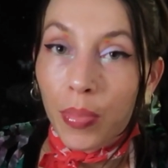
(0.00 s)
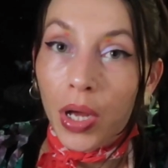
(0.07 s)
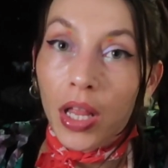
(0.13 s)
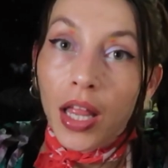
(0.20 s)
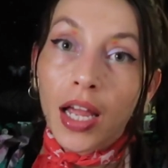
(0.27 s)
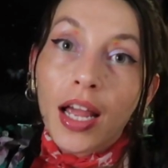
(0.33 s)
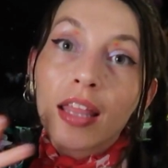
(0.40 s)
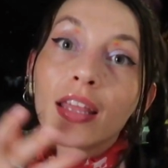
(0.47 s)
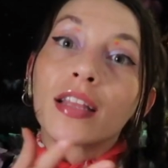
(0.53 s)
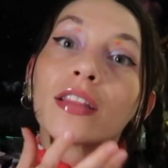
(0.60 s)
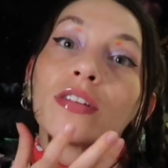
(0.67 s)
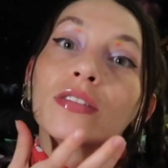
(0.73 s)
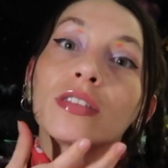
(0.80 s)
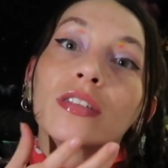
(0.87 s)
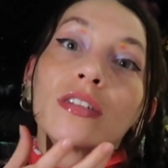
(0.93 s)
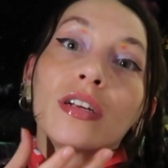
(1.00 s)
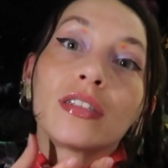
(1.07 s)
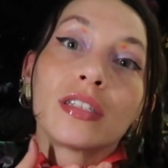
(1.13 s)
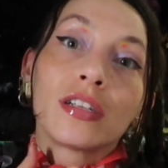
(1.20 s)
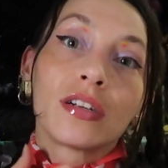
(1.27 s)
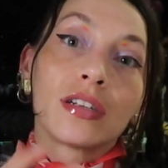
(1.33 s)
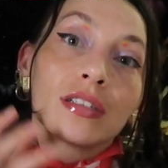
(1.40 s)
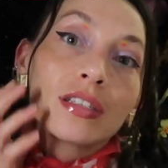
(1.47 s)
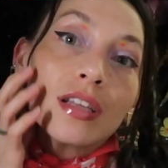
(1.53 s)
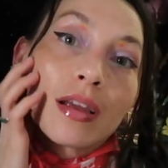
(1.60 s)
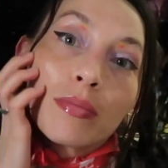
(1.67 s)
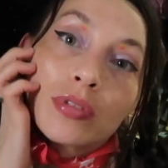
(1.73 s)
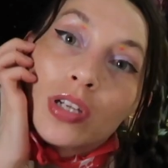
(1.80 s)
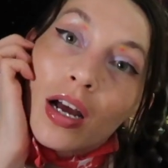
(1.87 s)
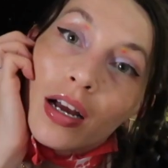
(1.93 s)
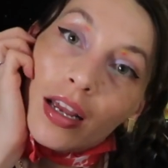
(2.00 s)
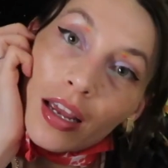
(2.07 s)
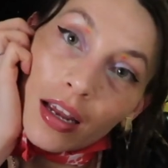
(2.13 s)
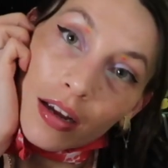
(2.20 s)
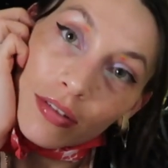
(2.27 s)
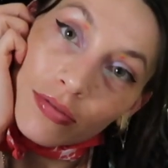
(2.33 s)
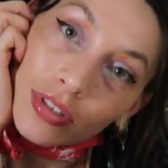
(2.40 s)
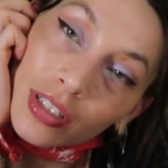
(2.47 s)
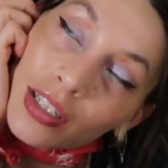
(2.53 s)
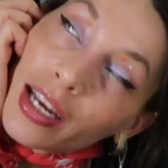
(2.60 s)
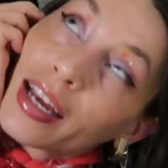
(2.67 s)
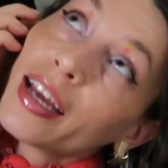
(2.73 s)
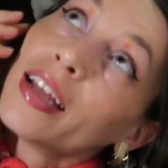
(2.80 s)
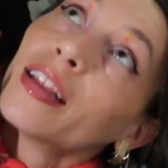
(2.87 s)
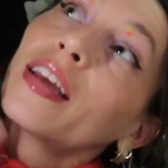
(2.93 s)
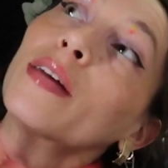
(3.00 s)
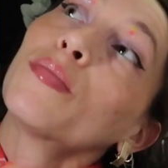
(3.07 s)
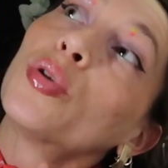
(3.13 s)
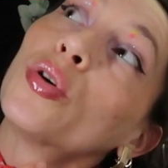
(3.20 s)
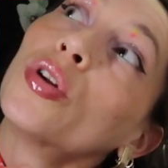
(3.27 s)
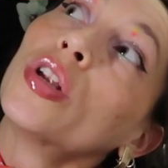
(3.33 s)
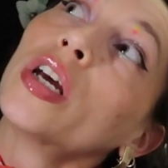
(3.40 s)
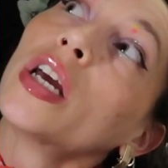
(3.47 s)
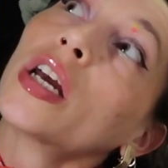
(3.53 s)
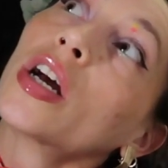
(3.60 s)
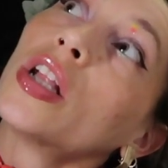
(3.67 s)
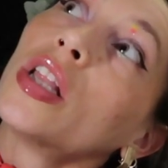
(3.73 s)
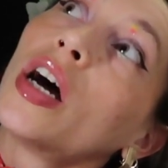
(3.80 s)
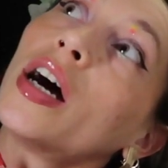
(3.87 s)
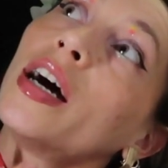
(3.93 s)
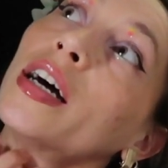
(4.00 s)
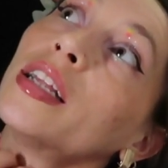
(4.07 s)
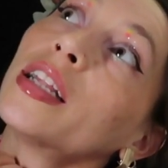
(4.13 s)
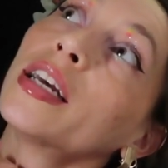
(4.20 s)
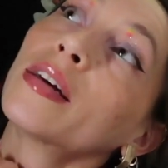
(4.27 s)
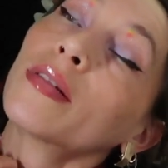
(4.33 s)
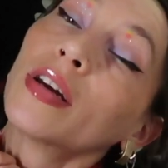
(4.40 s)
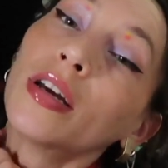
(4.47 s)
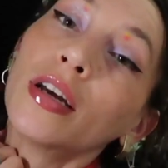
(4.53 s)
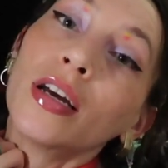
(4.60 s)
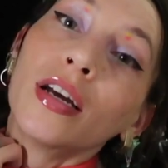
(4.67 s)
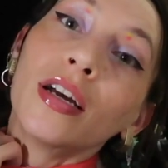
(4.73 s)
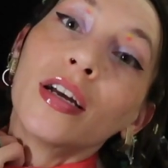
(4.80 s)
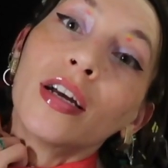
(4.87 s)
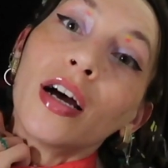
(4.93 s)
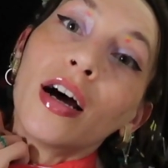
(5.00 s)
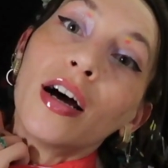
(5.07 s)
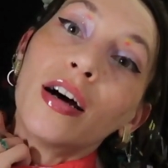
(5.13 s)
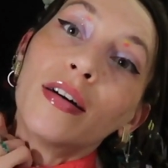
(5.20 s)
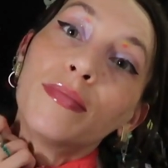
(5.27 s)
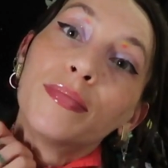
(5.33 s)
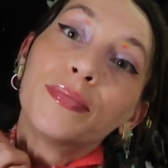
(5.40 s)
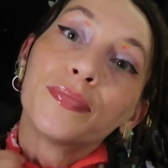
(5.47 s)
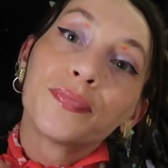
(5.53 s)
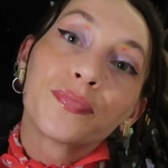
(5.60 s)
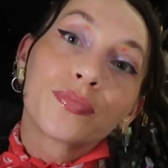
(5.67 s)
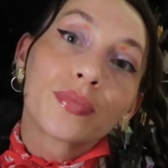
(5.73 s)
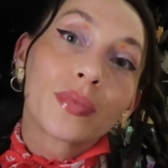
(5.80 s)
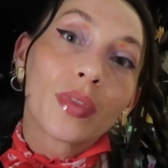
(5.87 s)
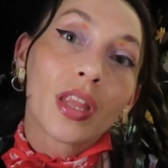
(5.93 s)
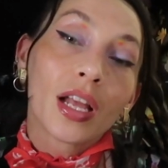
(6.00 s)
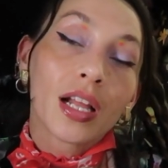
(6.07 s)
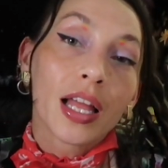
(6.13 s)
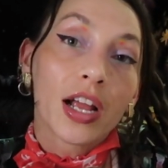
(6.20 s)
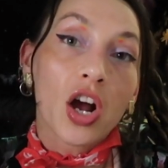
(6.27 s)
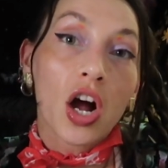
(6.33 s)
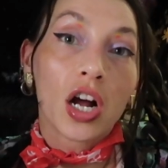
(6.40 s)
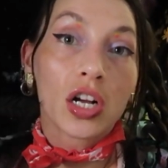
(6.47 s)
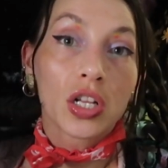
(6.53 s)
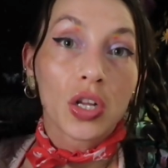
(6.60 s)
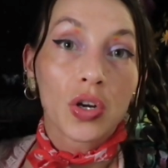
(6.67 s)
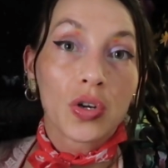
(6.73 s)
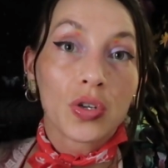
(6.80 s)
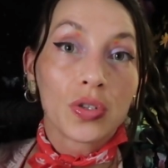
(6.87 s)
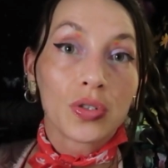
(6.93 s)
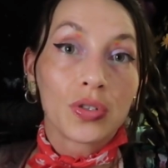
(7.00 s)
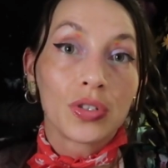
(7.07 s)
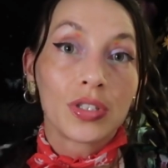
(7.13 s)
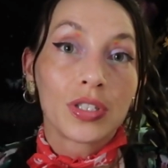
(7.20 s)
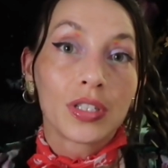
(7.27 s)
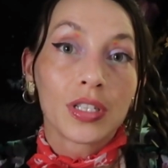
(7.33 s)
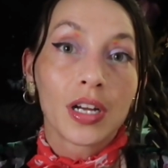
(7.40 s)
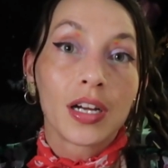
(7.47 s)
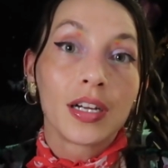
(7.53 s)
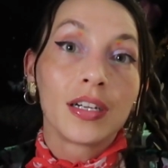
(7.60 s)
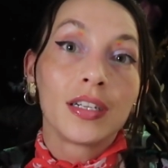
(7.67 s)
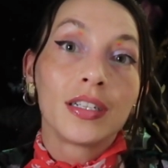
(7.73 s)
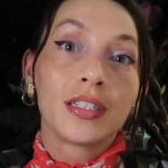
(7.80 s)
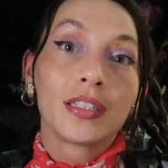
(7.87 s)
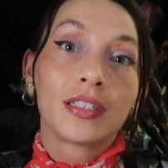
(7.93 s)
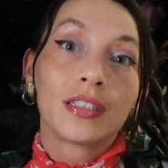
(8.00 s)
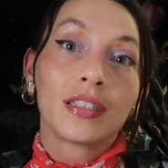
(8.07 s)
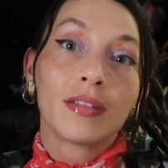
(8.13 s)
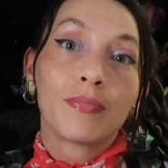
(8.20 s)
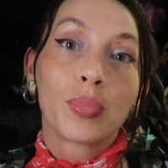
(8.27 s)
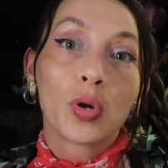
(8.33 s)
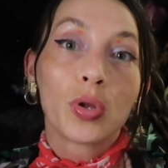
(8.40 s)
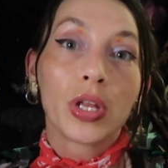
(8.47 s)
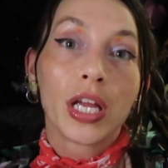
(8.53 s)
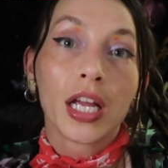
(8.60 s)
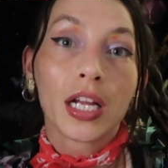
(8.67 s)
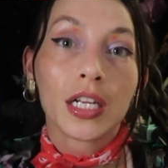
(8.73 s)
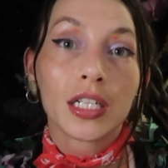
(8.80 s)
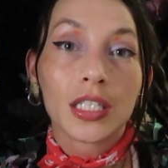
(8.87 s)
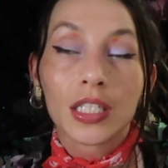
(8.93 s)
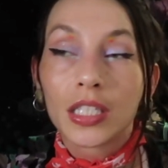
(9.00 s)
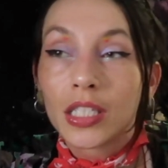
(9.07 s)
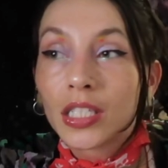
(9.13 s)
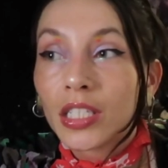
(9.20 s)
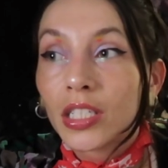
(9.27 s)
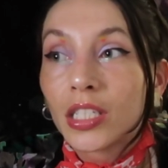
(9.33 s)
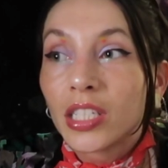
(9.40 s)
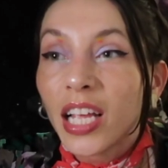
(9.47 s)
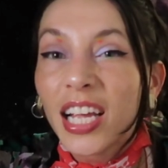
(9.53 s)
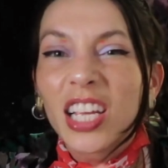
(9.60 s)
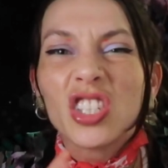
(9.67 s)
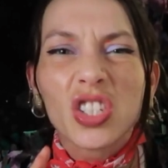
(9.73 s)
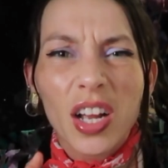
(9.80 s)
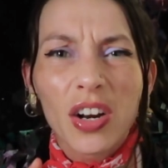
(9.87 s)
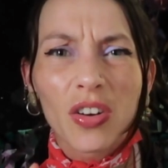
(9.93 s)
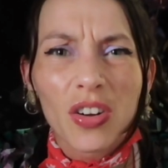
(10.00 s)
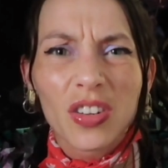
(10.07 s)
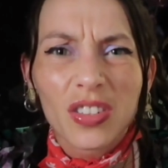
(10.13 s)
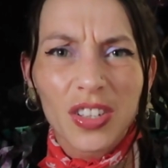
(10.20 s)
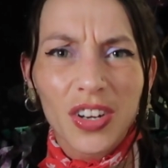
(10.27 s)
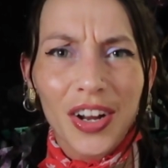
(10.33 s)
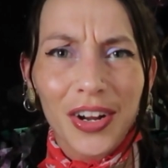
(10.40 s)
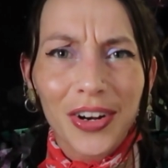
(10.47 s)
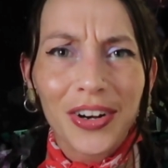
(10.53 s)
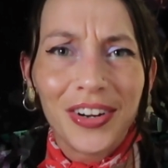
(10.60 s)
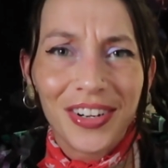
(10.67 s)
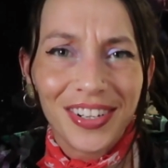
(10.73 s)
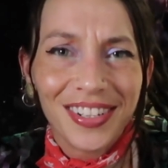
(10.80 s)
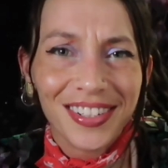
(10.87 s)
But like I think there's a serious like tugging of skin, like pulling a lot, like um like on clothes, uh pulling, like in general, you know,